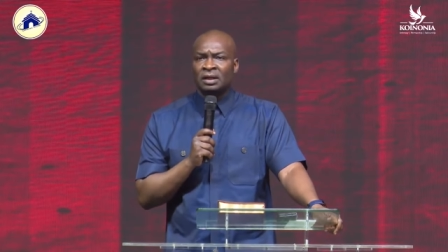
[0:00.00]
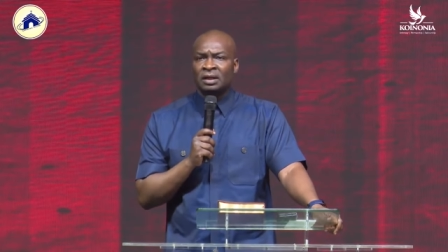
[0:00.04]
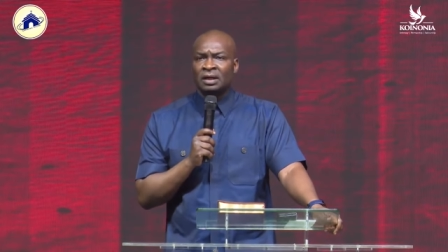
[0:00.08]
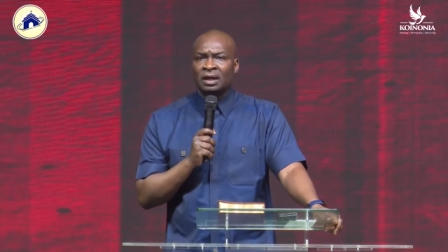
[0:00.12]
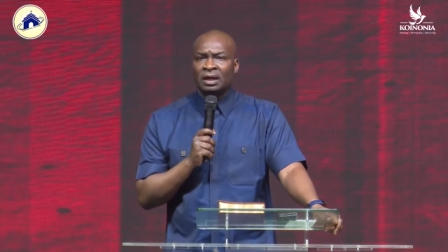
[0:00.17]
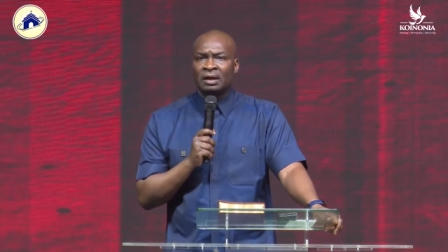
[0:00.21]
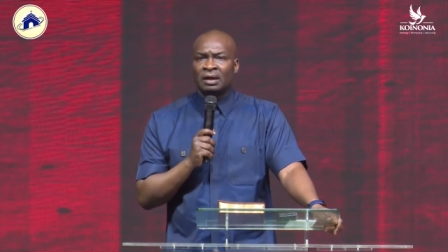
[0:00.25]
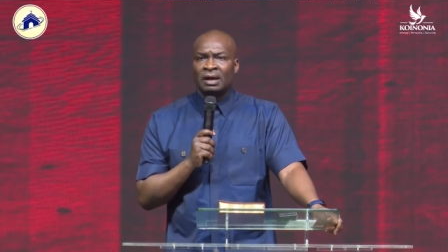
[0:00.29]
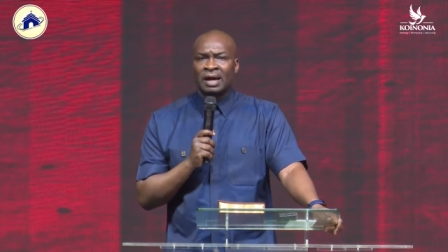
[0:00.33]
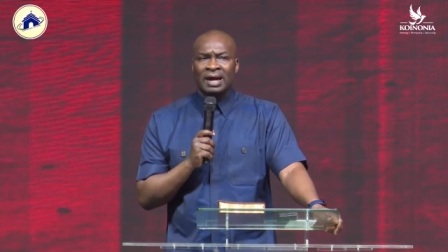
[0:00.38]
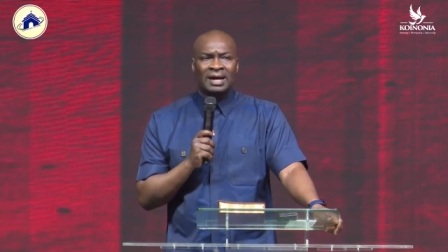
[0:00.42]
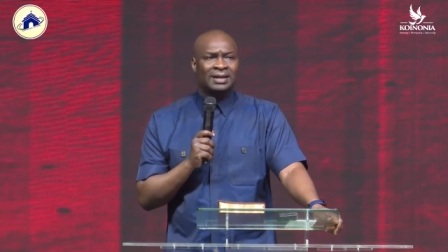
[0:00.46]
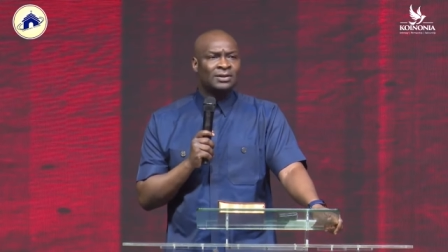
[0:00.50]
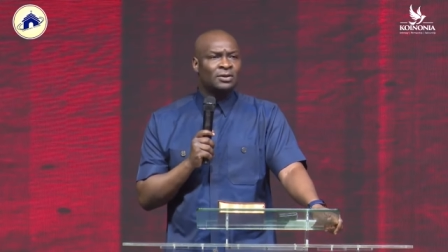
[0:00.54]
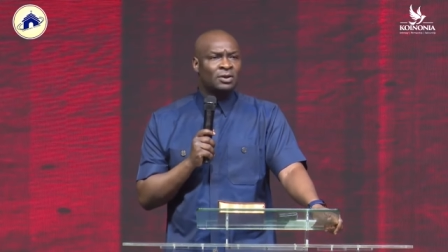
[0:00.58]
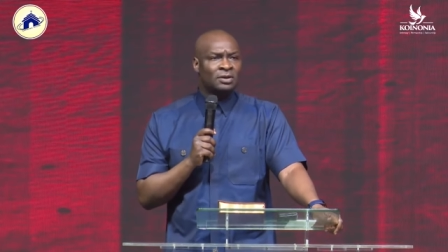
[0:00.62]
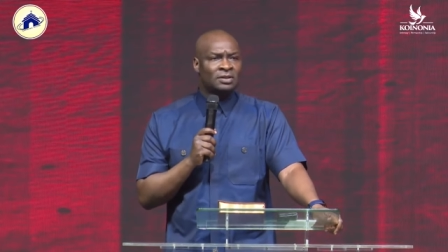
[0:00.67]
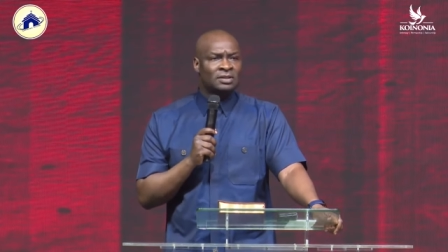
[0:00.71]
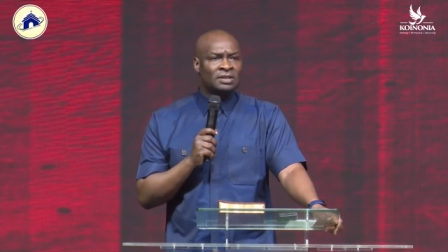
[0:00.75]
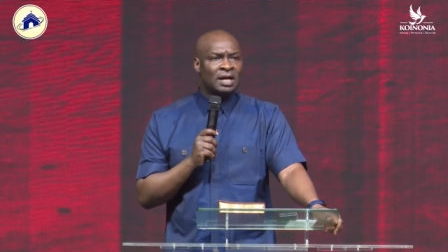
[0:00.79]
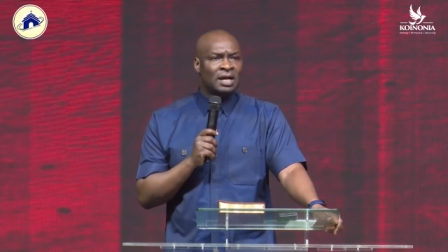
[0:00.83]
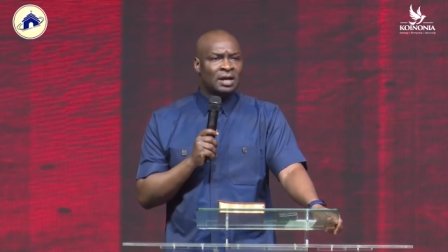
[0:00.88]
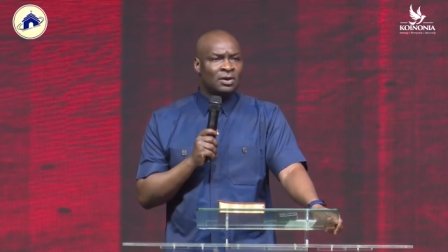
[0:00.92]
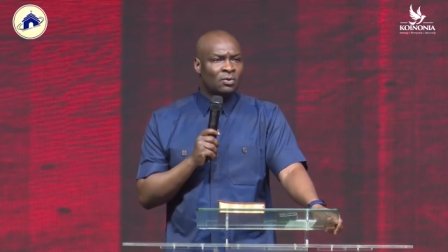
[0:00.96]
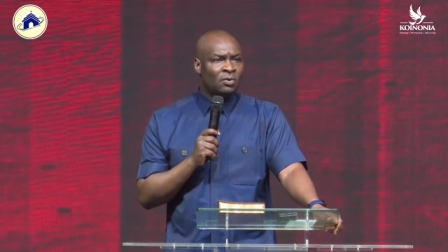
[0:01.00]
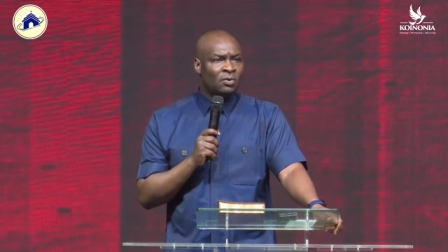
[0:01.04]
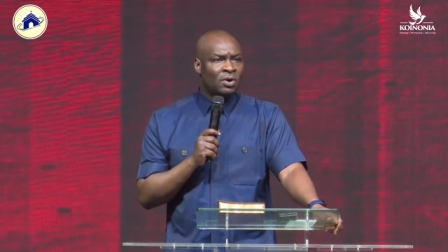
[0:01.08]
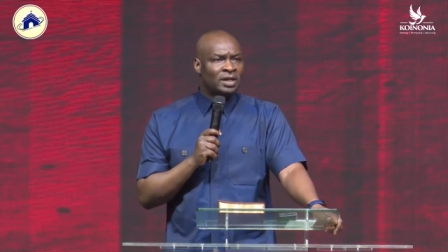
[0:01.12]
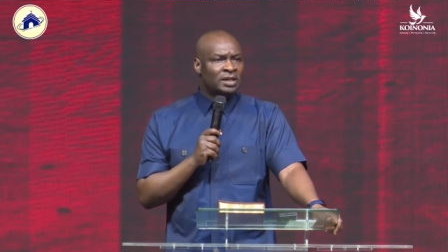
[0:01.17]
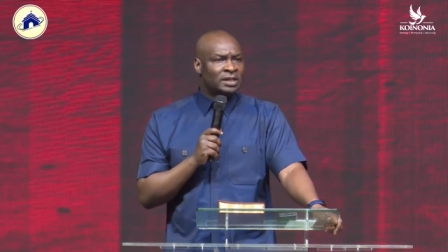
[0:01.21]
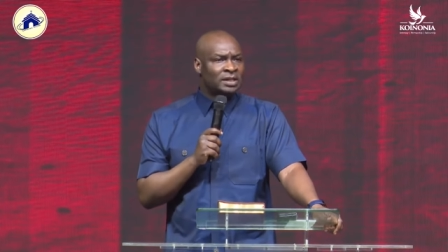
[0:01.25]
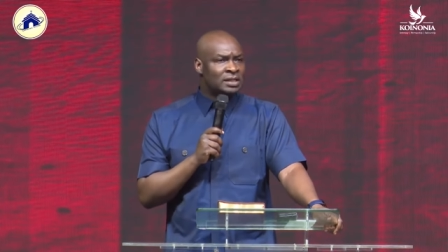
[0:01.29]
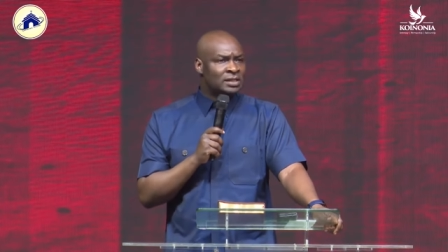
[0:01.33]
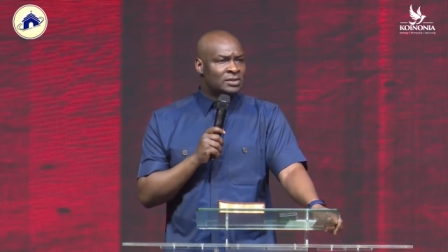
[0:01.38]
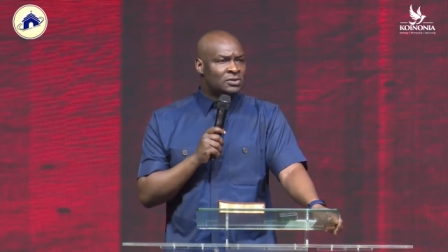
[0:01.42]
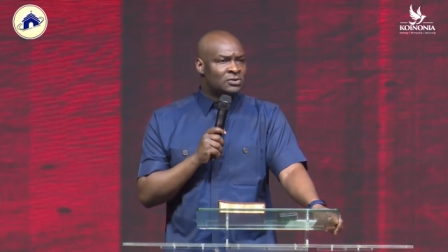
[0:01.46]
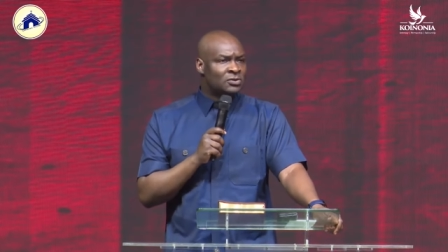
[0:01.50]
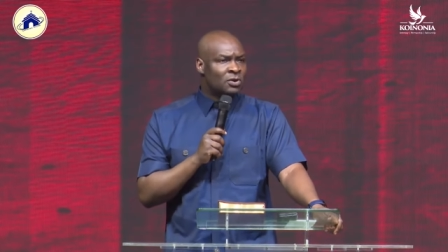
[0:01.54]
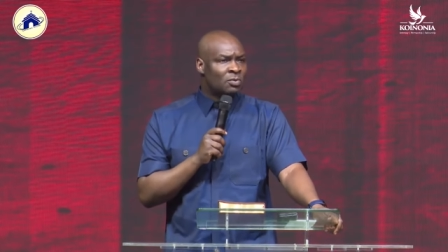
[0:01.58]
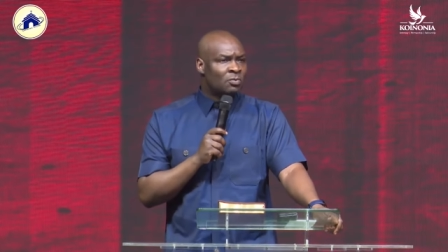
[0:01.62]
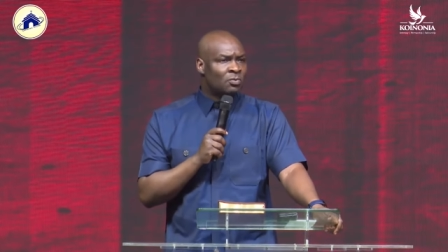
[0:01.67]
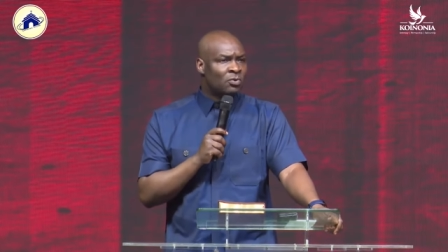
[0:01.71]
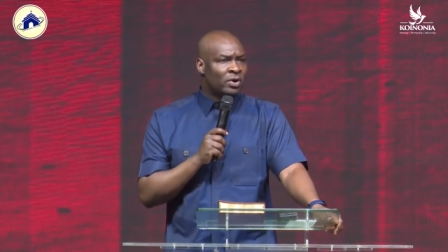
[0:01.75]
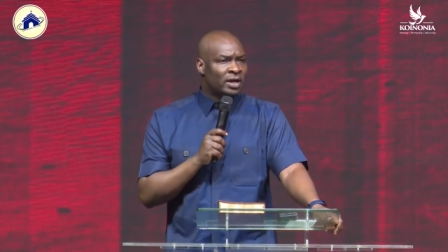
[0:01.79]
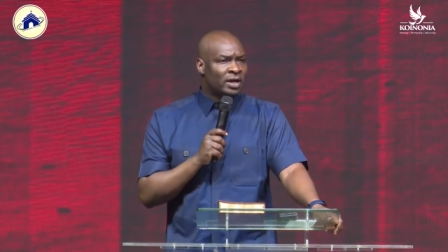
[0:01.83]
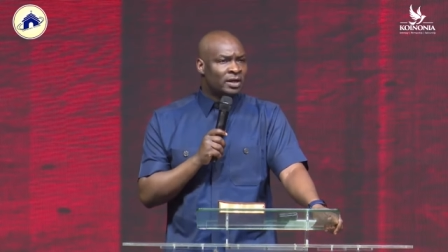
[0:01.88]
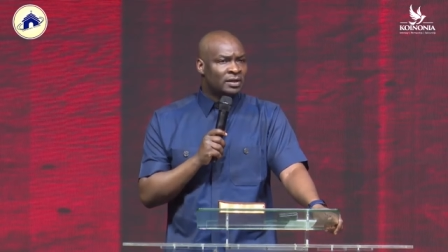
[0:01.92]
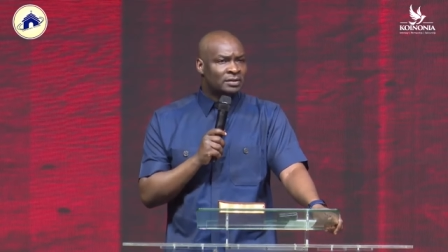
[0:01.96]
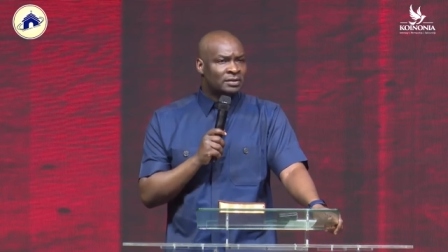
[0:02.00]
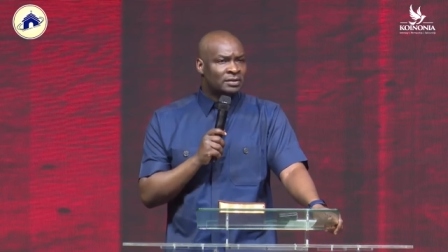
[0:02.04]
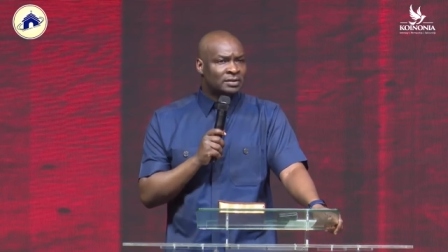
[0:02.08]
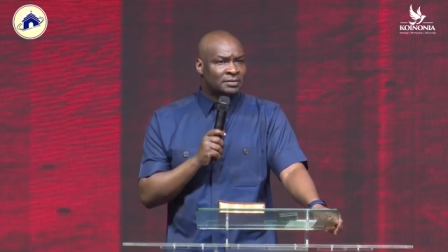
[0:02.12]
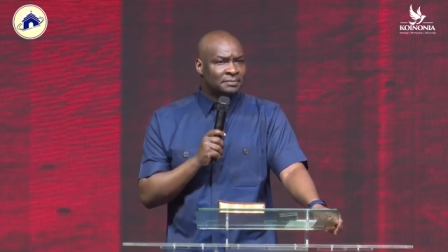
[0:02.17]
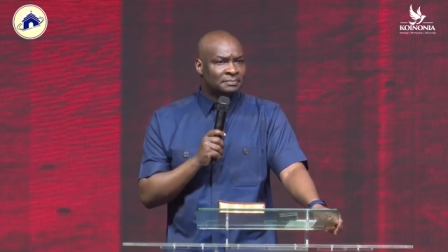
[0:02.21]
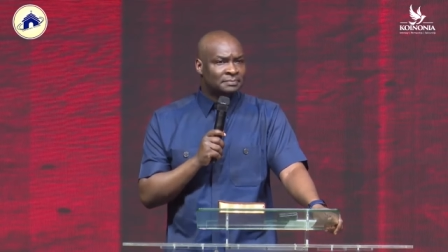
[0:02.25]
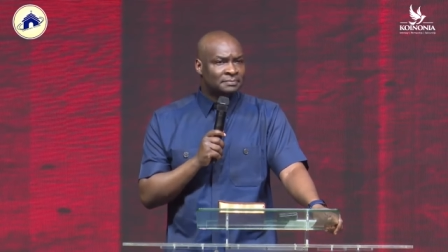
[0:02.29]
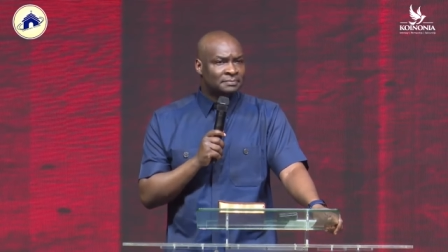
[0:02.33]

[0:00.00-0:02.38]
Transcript: Uh, adults can go and eat somewhere else